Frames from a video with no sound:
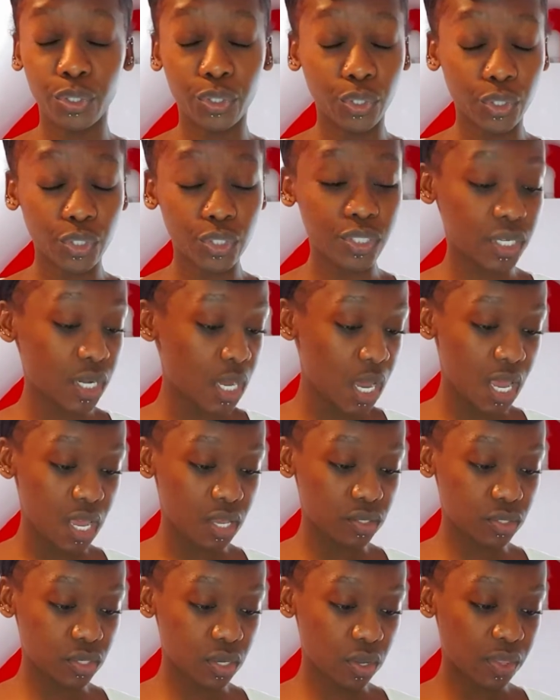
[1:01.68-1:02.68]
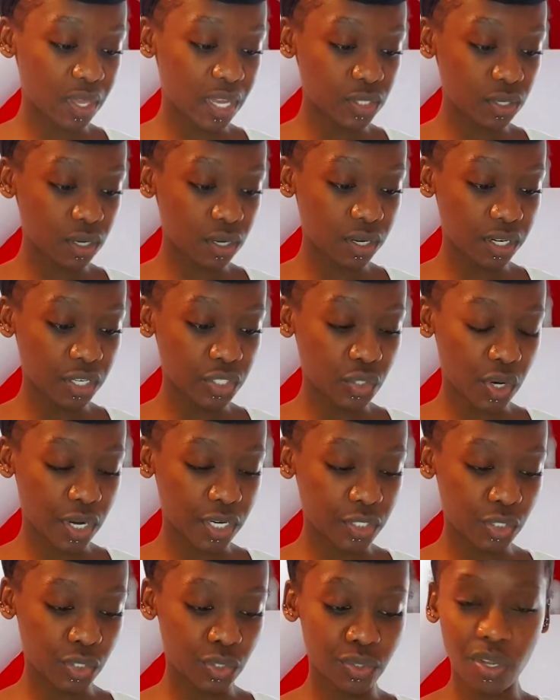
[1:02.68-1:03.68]
good. So that's what I'm going to try and
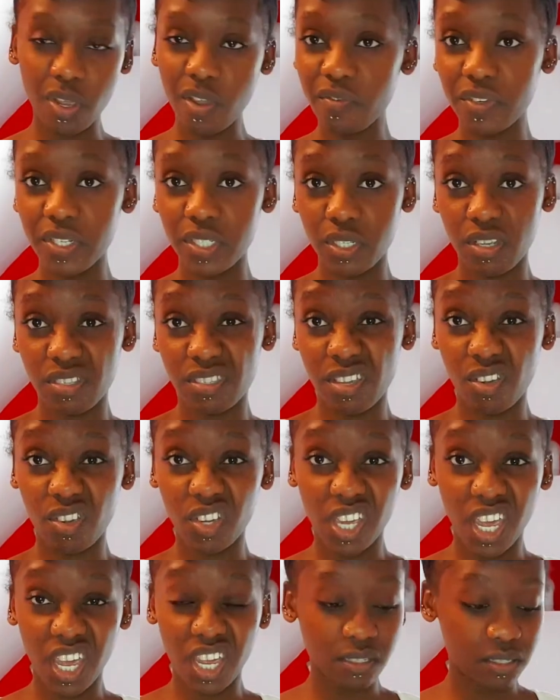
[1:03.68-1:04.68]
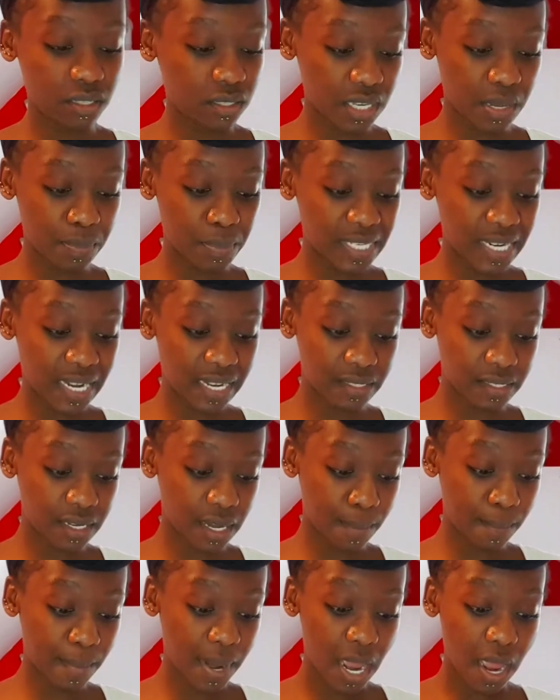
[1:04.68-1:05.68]
do. So hopefully it turns out okay, same as last
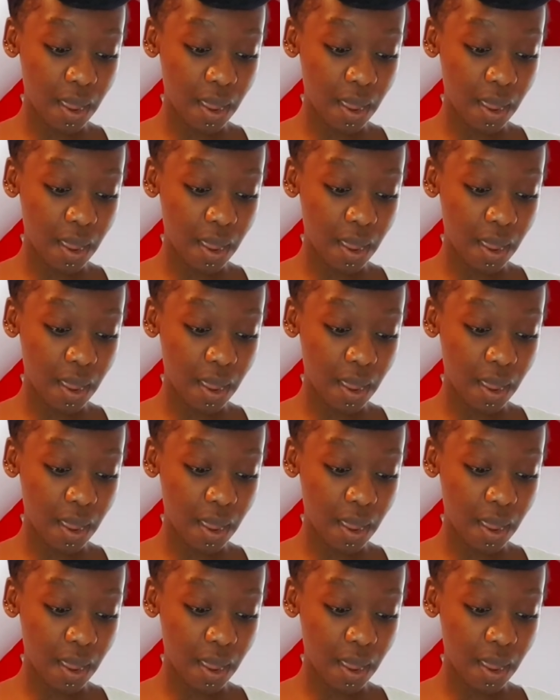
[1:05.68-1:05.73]
time.